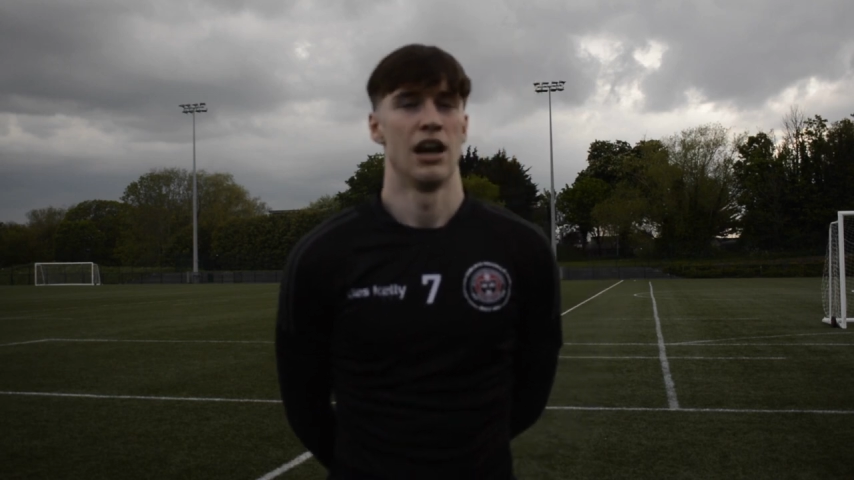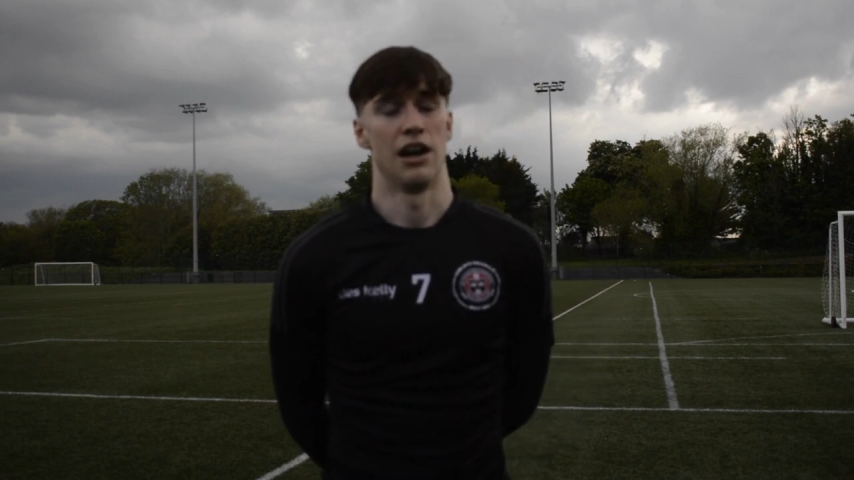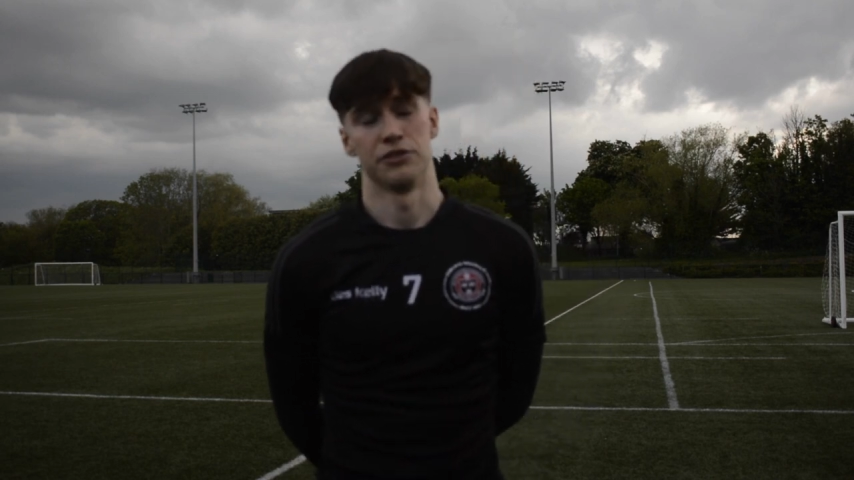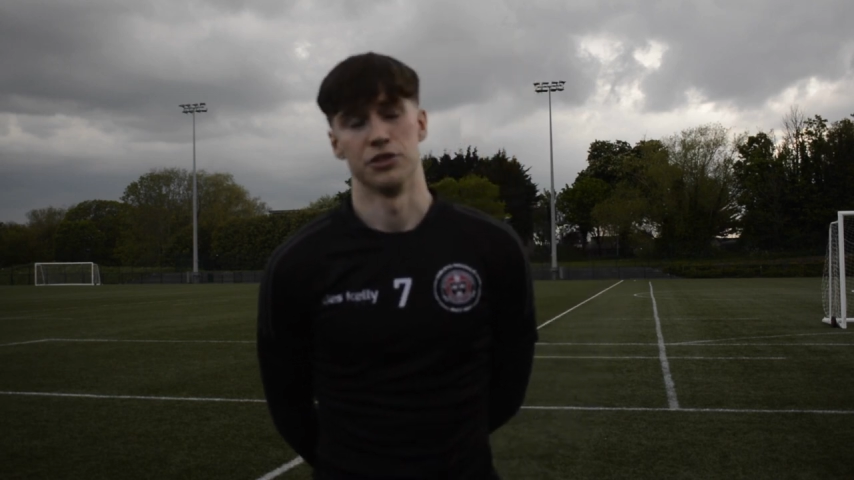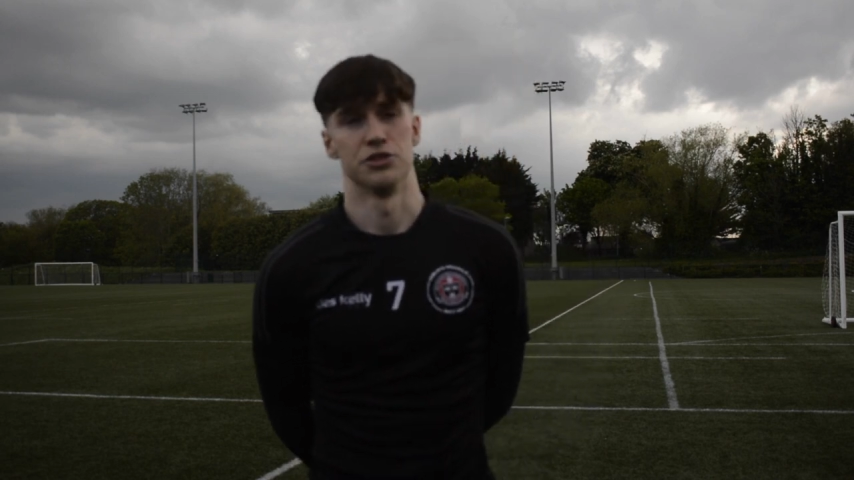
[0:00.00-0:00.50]

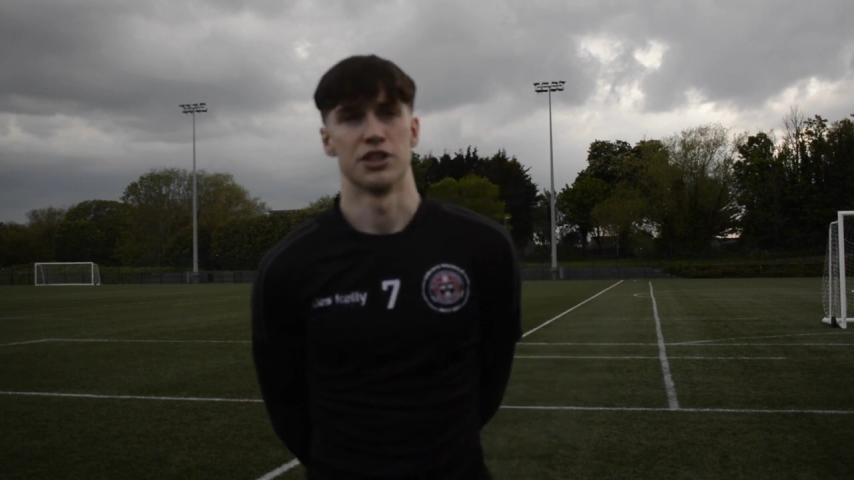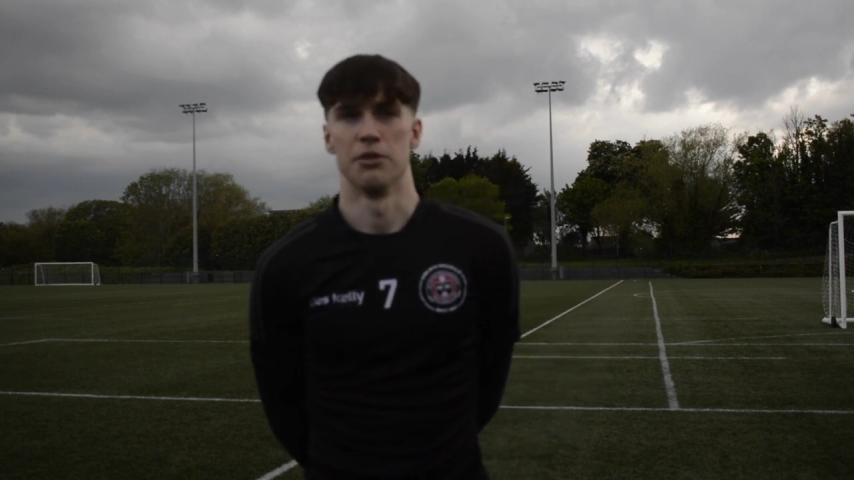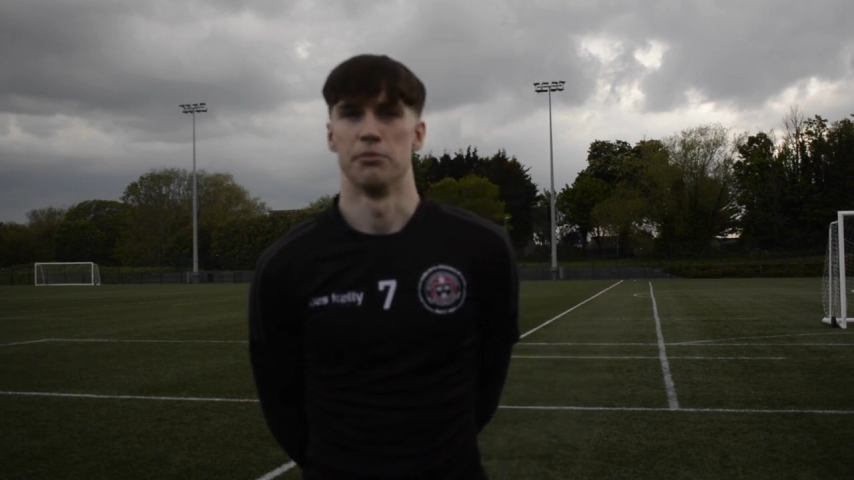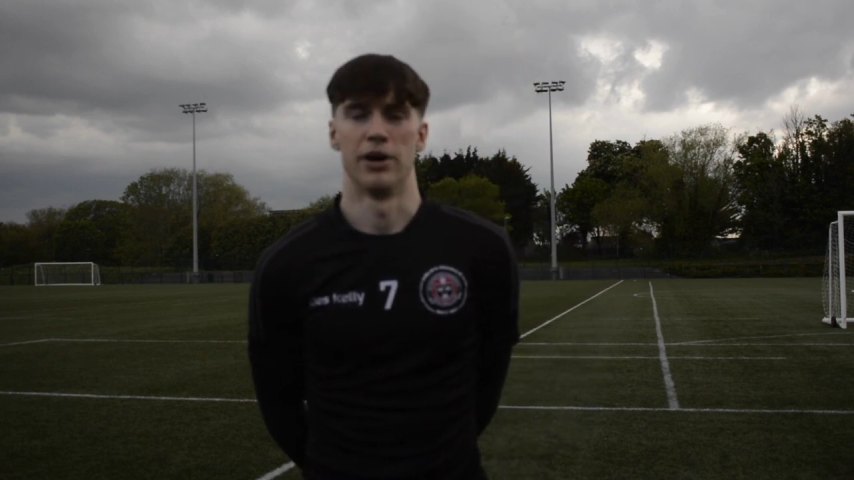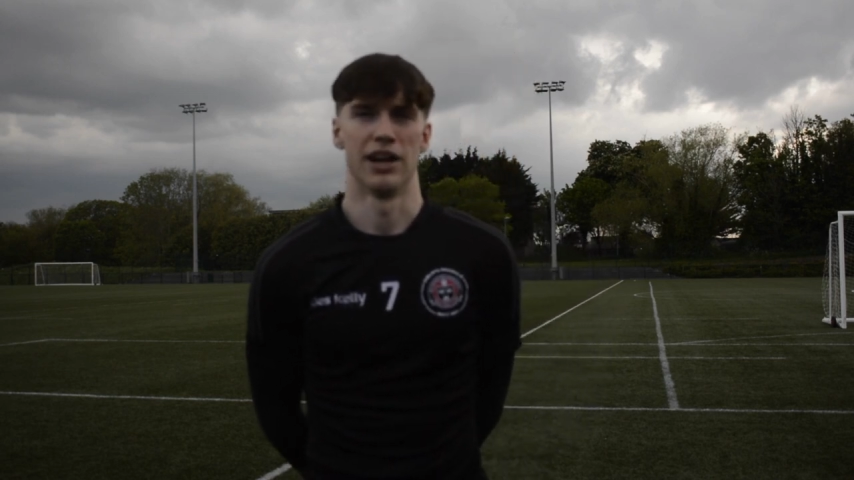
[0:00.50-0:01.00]
after just
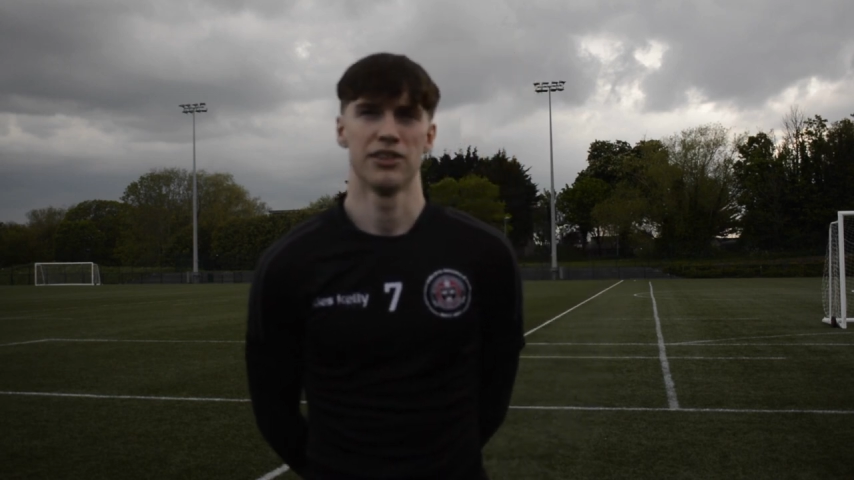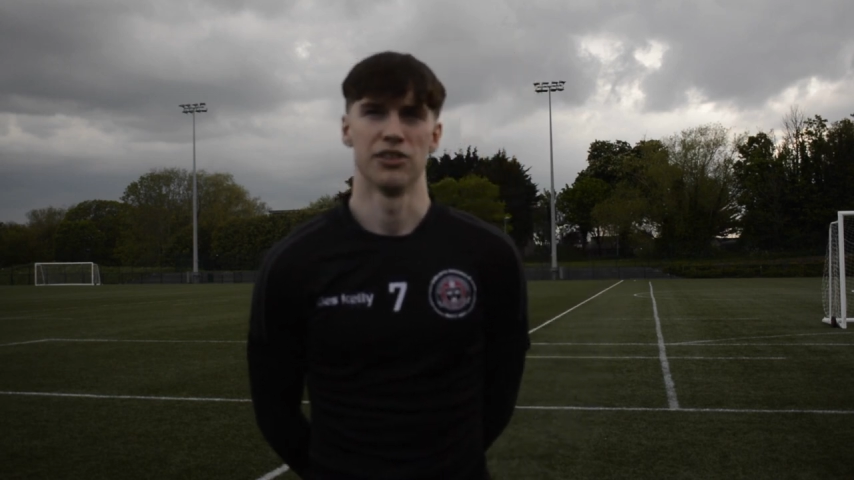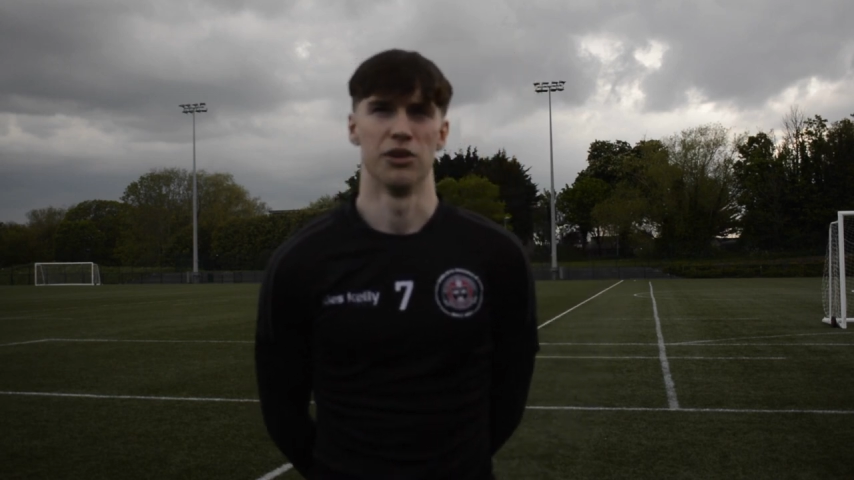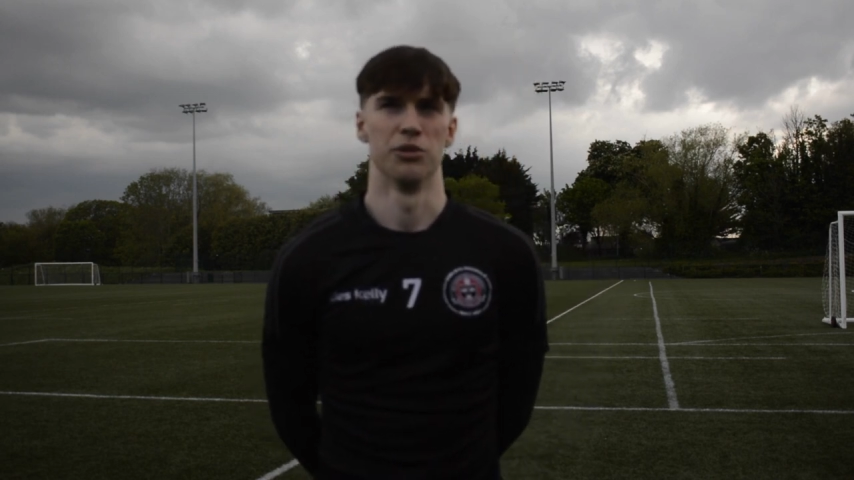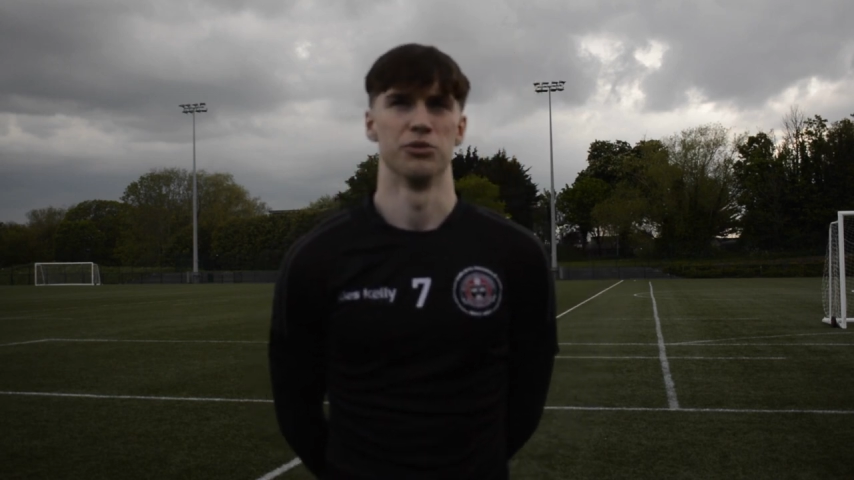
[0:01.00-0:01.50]
getting back,
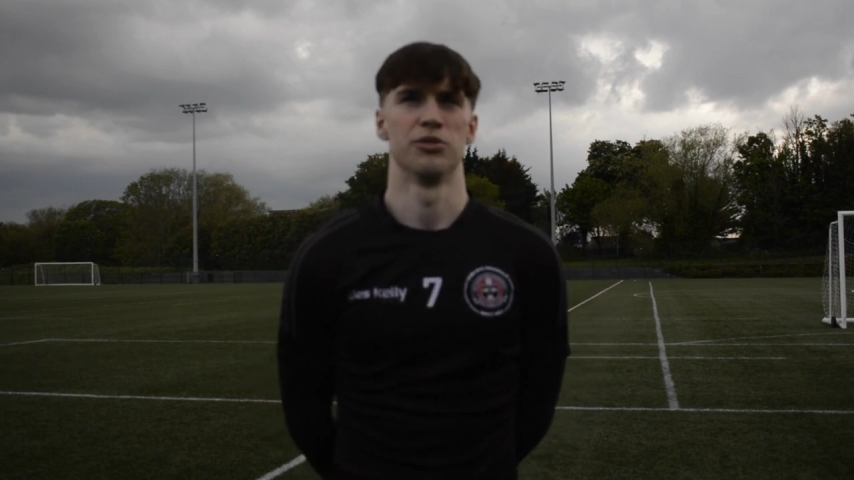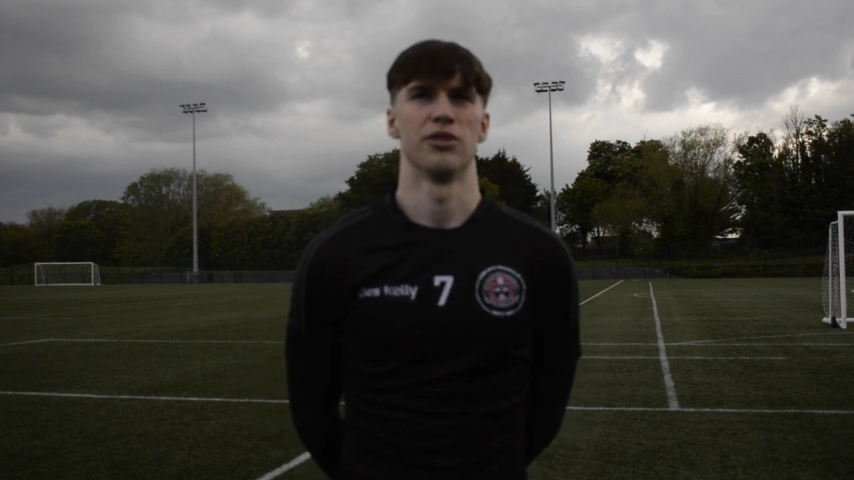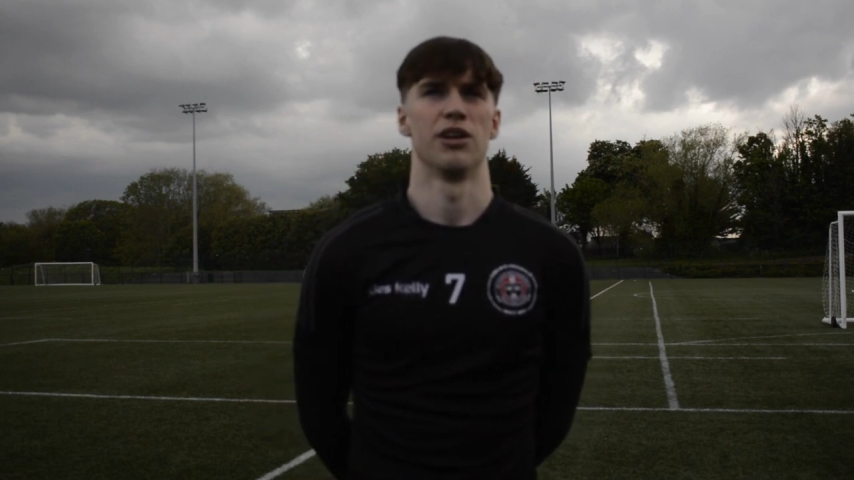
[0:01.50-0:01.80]
so it's